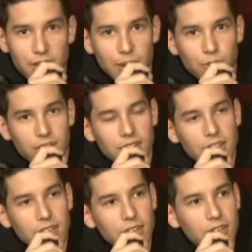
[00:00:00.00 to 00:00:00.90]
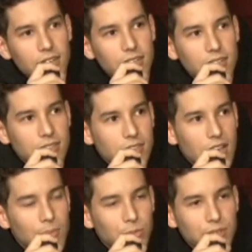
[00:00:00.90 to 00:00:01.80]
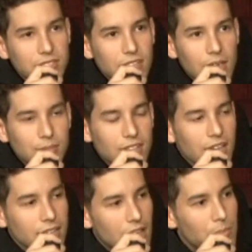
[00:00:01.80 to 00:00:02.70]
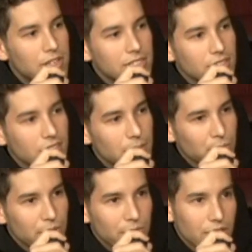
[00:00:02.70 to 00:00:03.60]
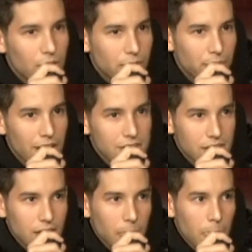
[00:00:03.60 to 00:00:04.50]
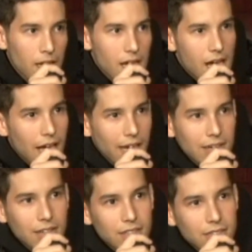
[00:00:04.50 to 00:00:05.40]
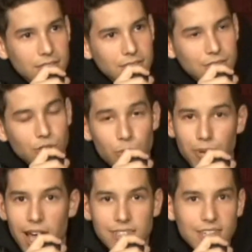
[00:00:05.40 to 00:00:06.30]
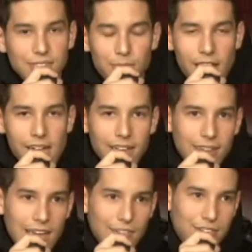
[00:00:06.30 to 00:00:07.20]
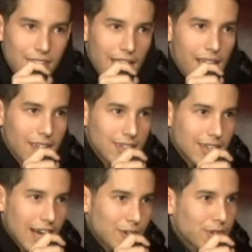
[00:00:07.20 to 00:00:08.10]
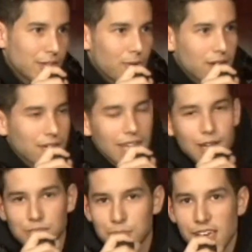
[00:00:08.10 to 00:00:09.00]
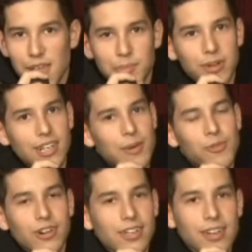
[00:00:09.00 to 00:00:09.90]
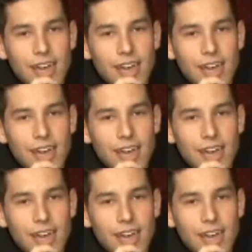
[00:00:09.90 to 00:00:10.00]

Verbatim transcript: man. I'm working on uh, a couple mixtapes. Like I, I, mentioned, the Label Me Reloaded project. I got another two projects in mind after that. I don't really want to announce them yet, but I'm working on.